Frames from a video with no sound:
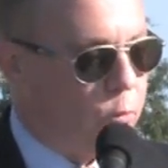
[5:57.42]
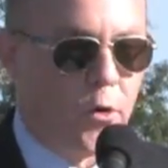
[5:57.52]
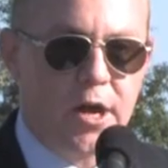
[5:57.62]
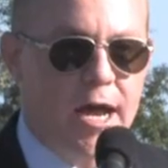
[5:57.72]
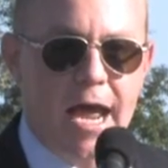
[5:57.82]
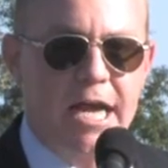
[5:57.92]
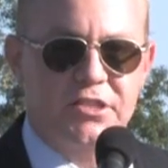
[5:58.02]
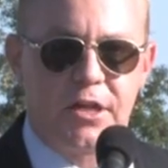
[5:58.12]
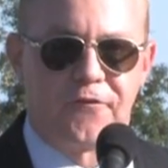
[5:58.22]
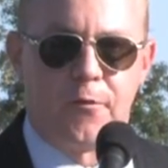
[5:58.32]
We're not
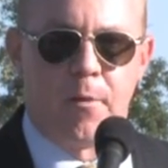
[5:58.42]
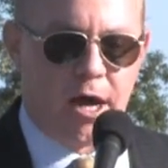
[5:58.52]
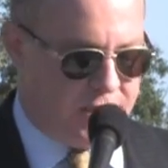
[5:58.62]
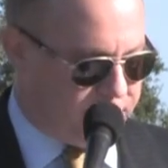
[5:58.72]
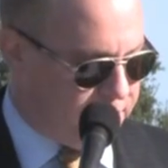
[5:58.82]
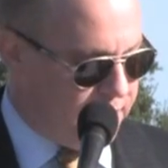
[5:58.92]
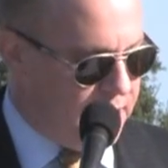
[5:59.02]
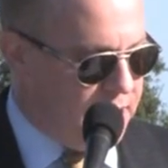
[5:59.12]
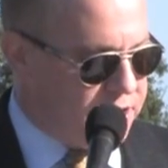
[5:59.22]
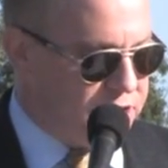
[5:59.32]
asking for much,
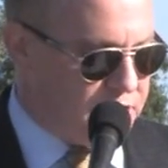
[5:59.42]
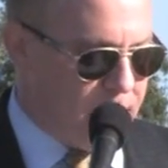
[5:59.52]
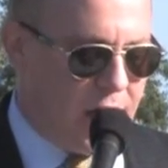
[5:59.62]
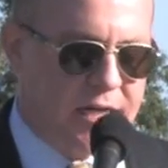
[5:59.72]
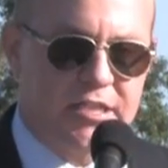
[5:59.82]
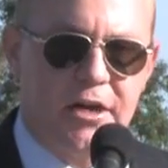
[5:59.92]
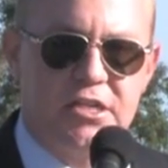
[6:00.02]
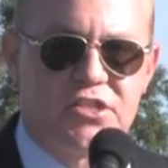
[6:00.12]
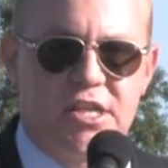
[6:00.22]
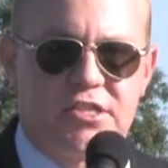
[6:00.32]
just a
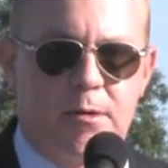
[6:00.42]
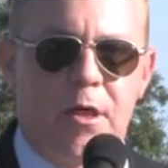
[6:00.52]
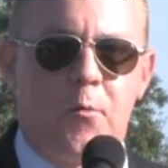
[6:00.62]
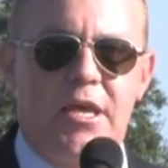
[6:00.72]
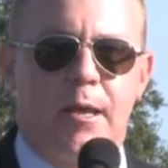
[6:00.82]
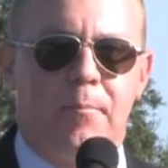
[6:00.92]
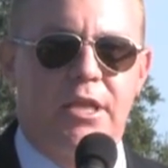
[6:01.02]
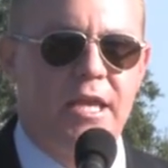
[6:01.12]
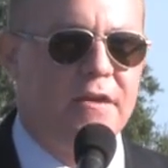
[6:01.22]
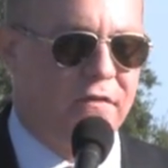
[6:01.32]
monetary system that we can
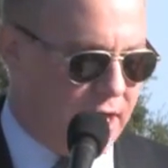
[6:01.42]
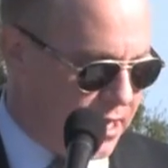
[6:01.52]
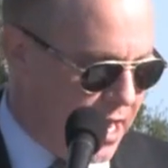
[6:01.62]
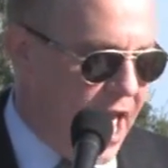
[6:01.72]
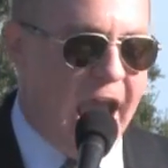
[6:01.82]
believe in,